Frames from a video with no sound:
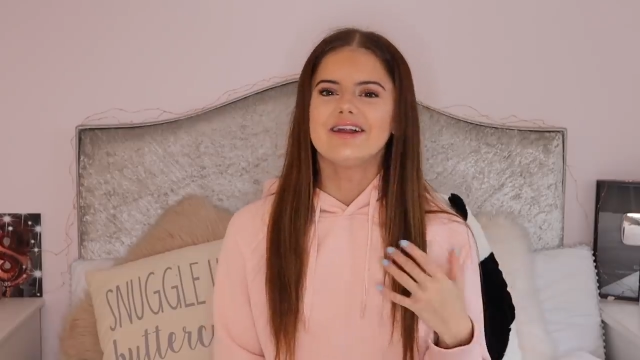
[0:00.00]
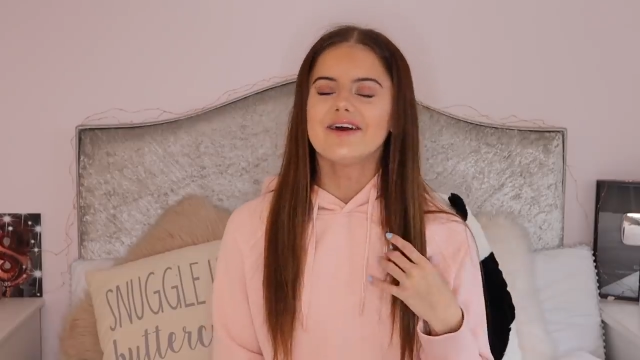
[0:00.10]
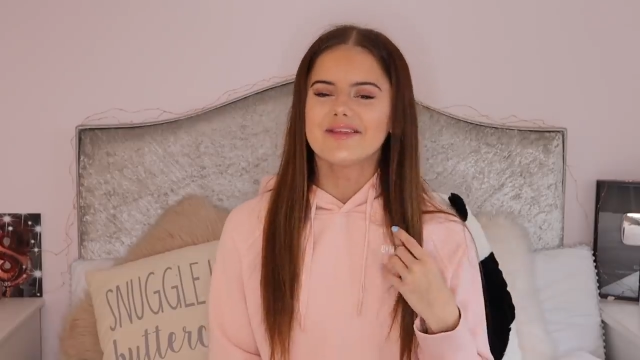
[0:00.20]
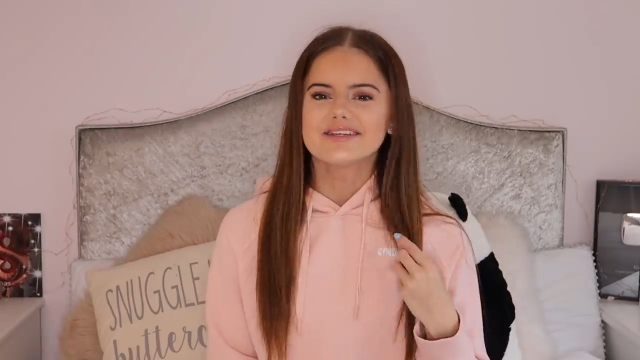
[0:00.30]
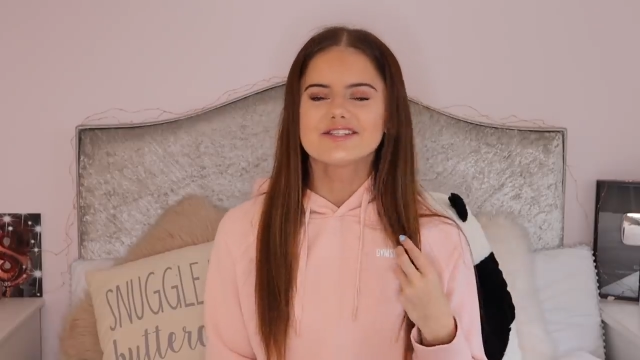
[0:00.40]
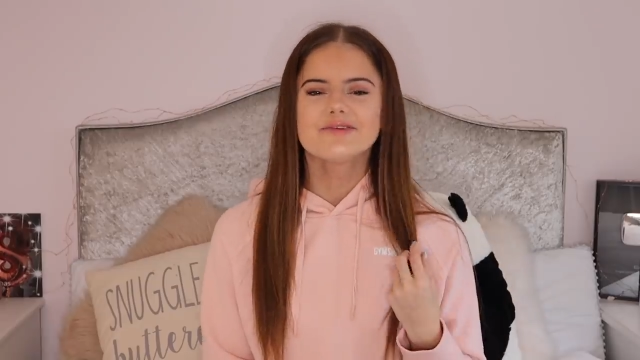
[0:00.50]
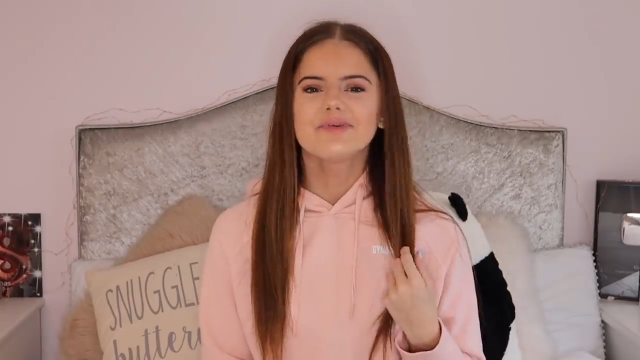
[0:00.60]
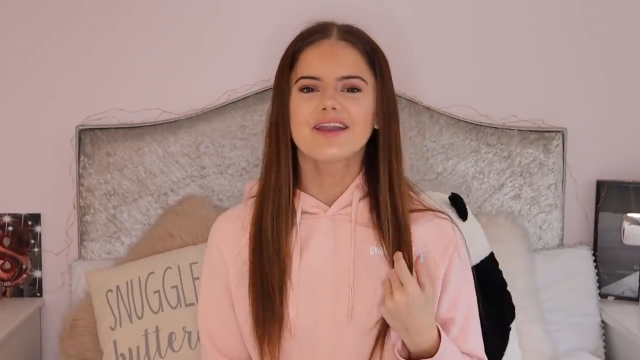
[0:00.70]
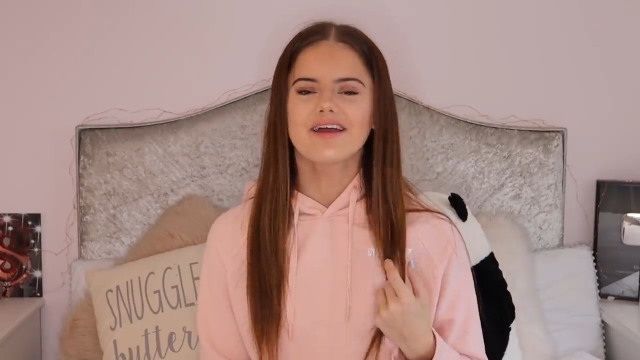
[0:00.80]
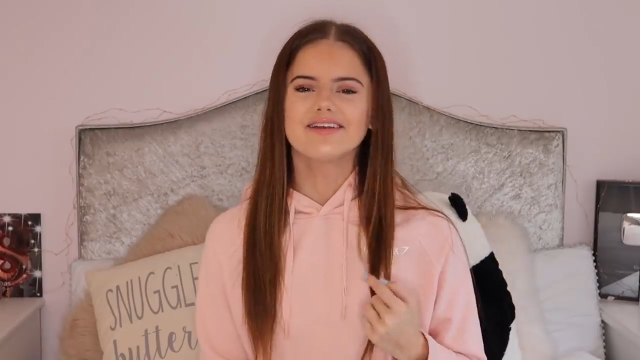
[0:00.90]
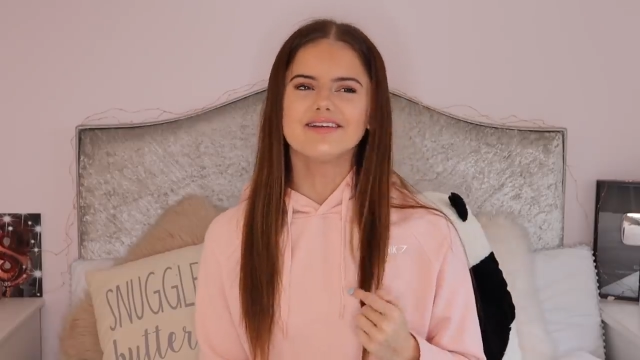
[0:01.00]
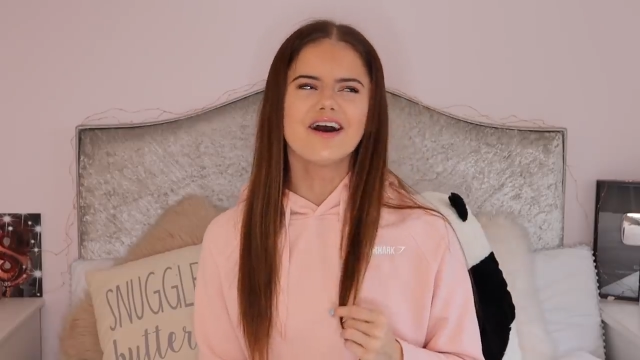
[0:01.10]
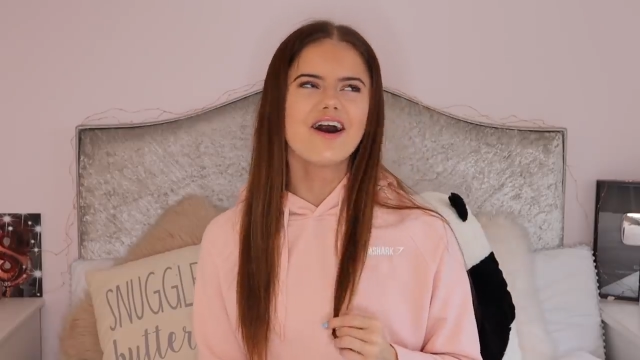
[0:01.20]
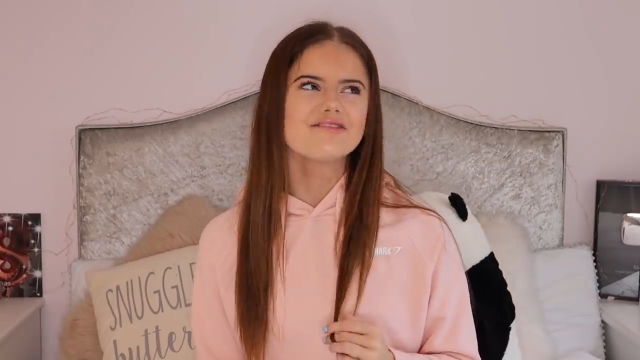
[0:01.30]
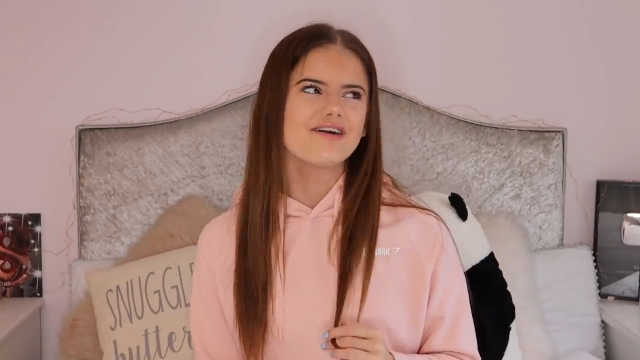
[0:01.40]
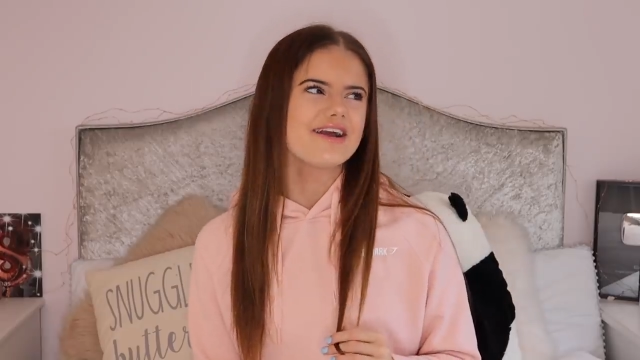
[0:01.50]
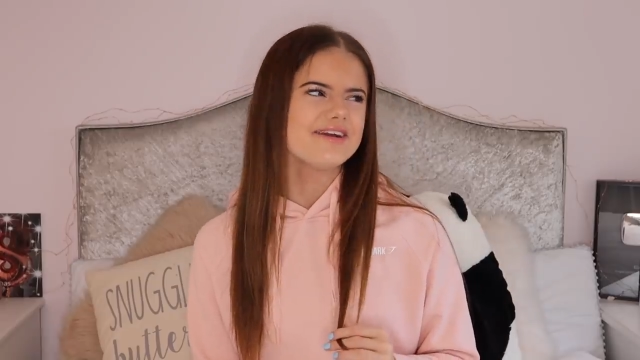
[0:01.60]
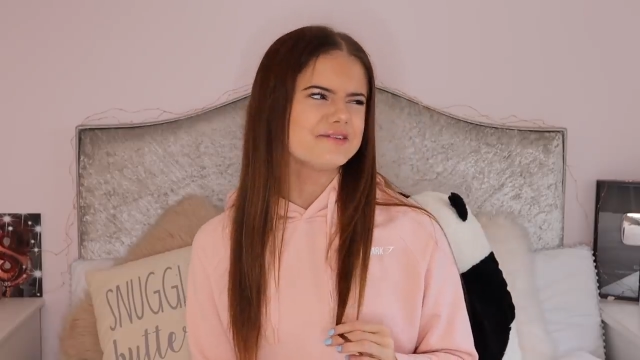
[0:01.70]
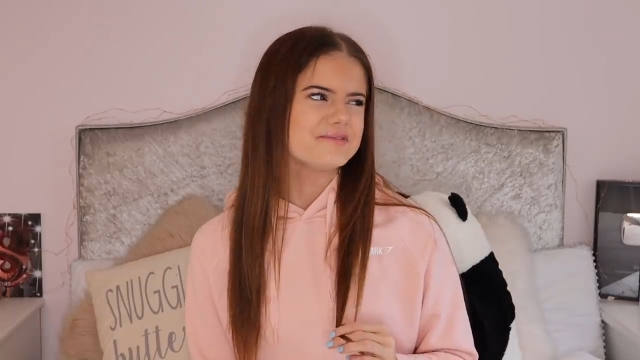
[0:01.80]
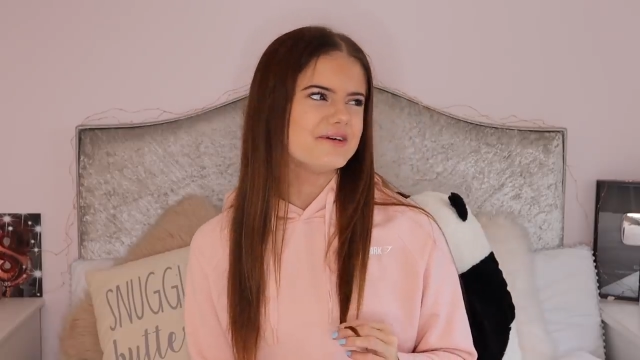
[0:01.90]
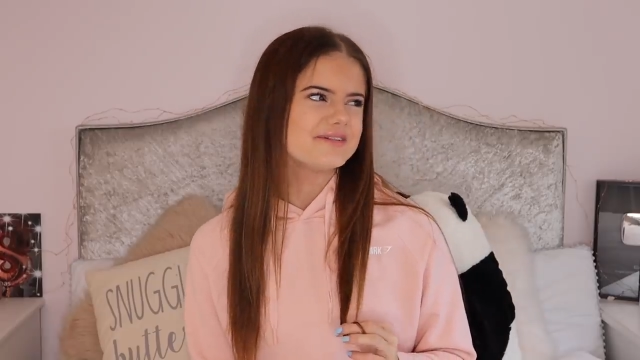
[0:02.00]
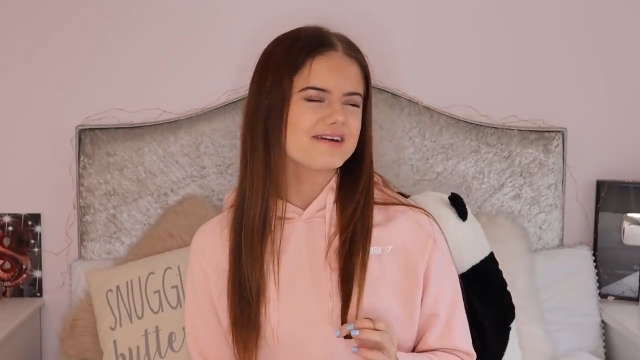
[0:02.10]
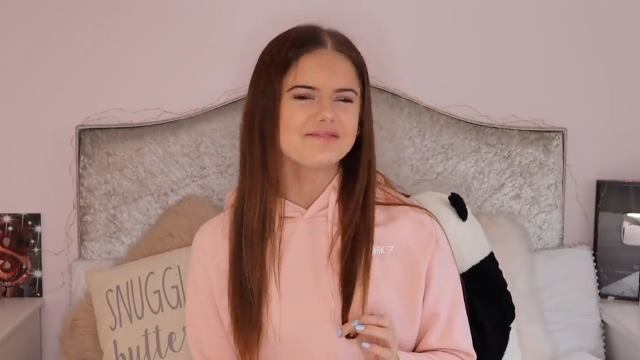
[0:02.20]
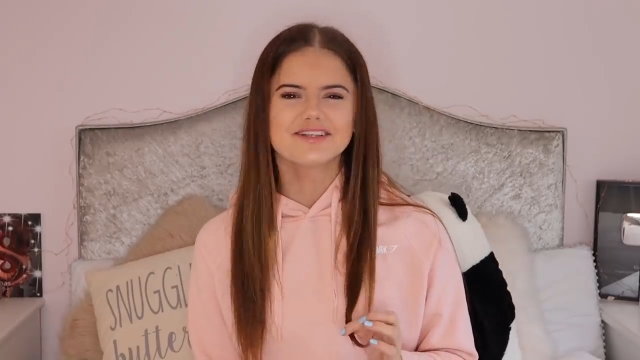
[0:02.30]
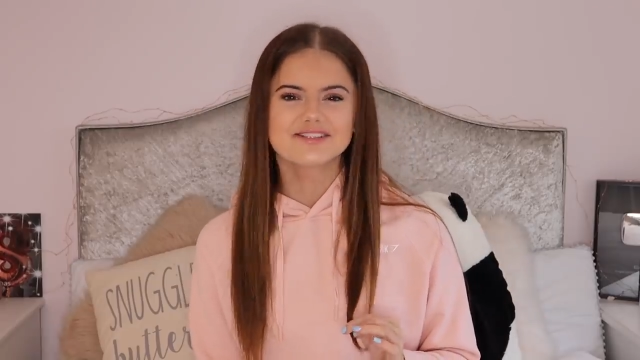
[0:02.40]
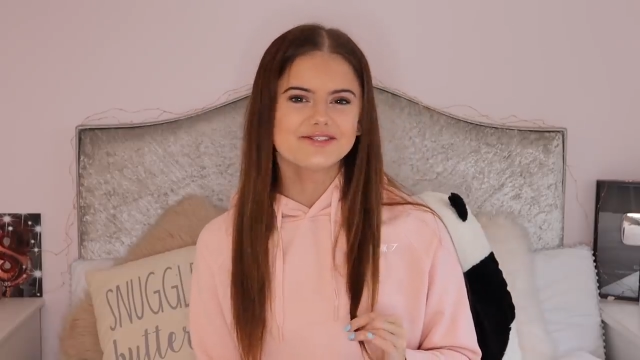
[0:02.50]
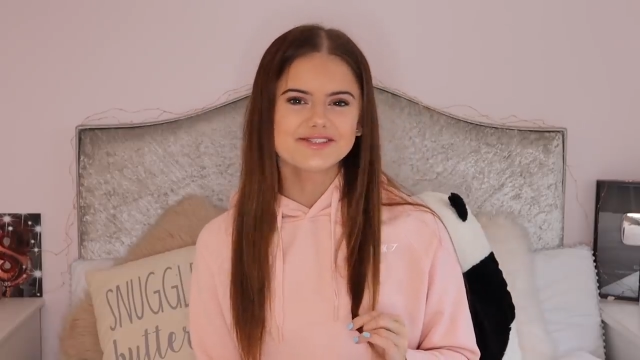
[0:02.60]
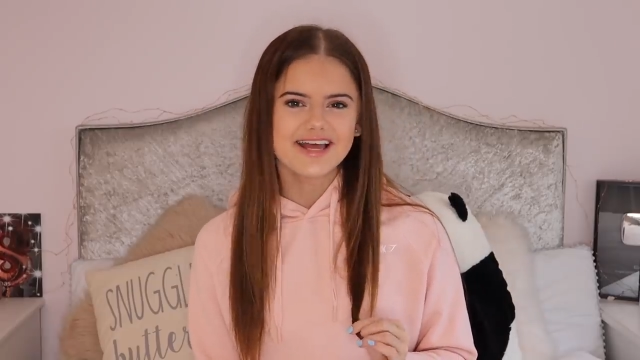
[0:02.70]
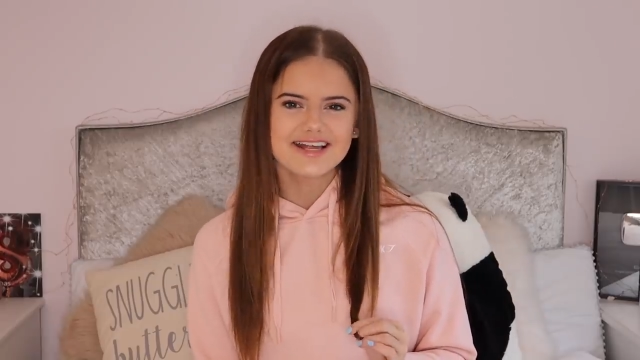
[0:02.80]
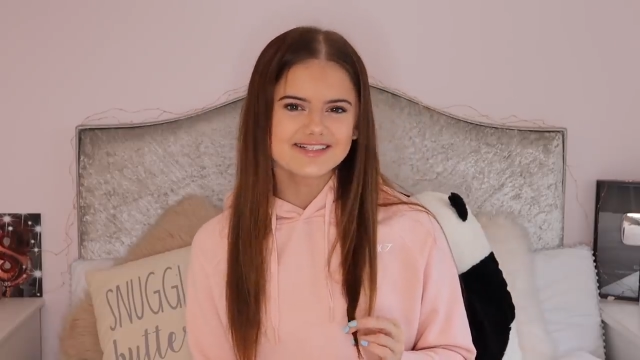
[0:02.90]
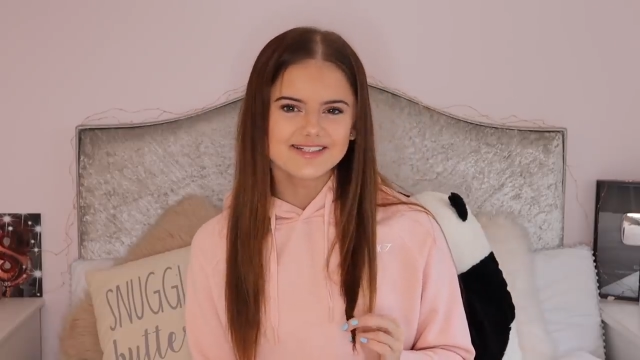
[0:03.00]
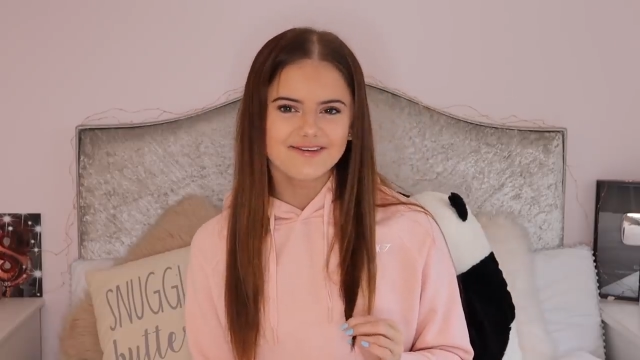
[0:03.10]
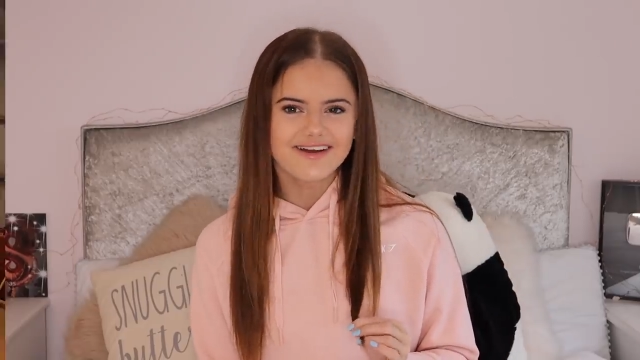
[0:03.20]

don't know that's super like nerve wracking almost. I'm like too scared to do